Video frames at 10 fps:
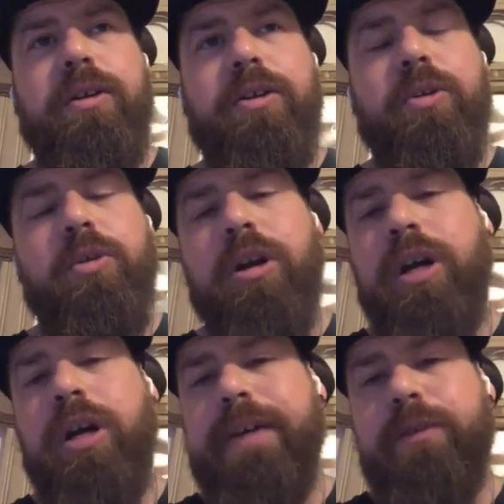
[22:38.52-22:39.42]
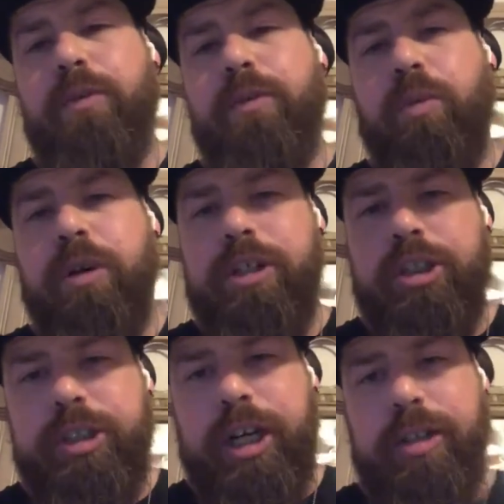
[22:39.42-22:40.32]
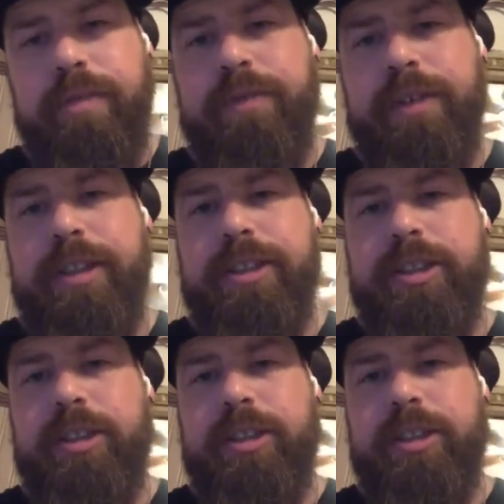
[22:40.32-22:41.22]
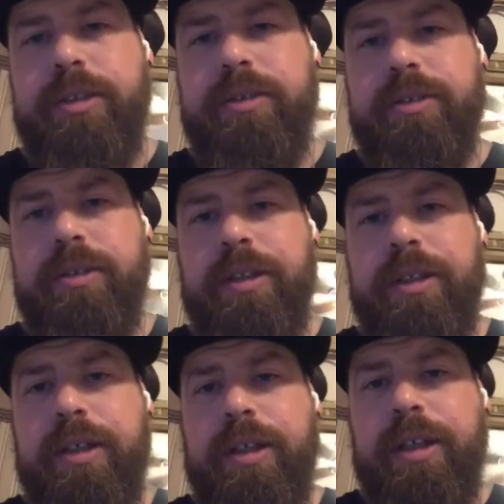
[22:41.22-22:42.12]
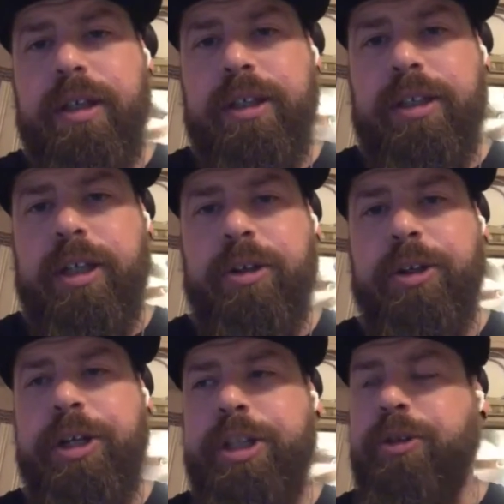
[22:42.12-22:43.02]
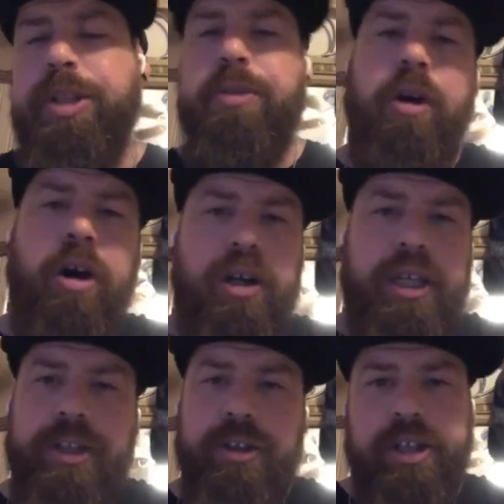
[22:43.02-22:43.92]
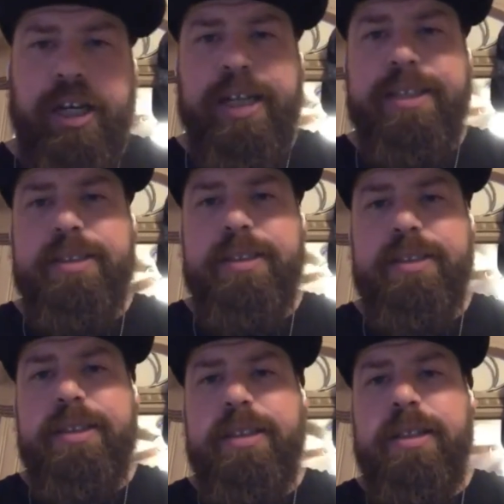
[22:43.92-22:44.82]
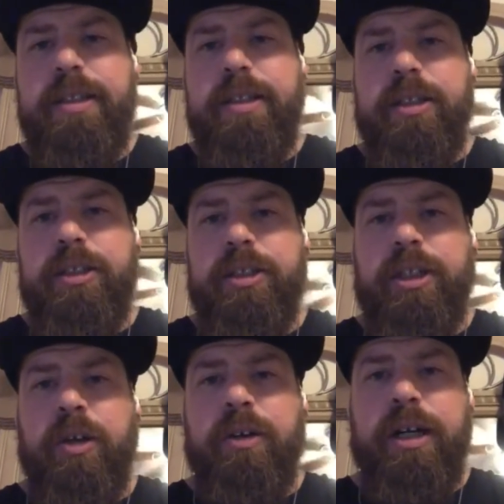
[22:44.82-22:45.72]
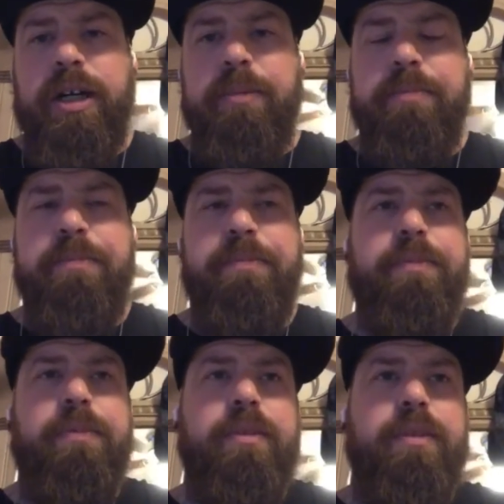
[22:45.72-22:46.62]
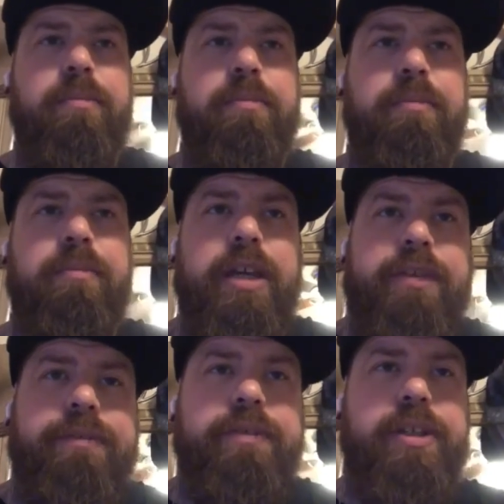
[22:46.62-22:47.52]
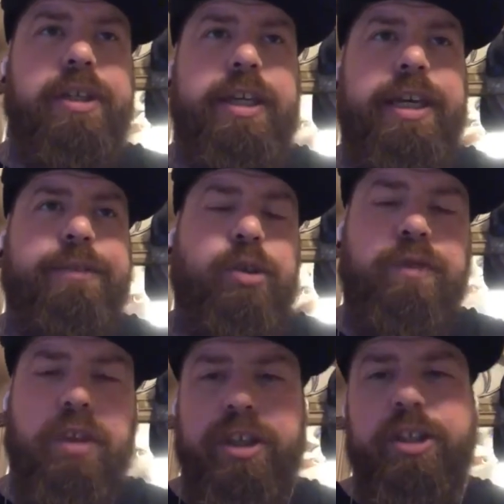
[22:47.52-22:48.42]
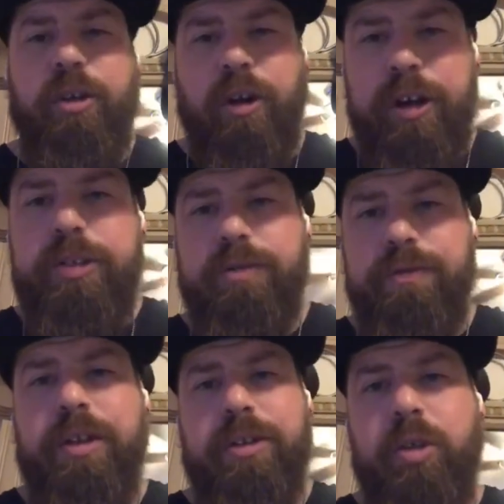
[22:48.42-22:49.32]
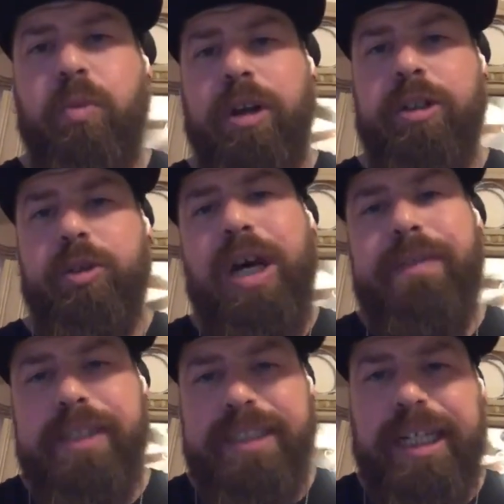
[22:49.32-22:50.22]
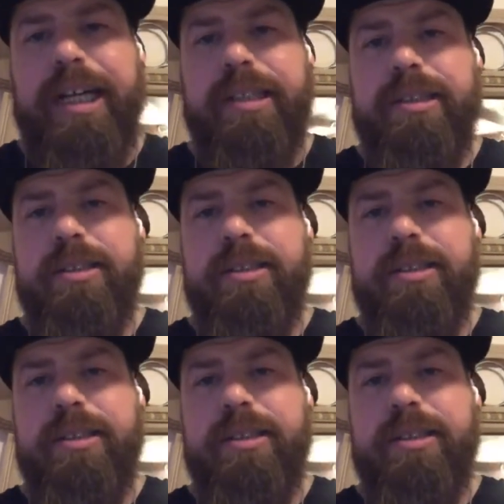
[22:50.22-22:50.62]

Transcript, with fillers: you don't ever want to straddle the fence anyway, you know, you're, you're either all in and you're not. You know, um, if if you feel it in your heart, you feel it, you want it, you have a desire.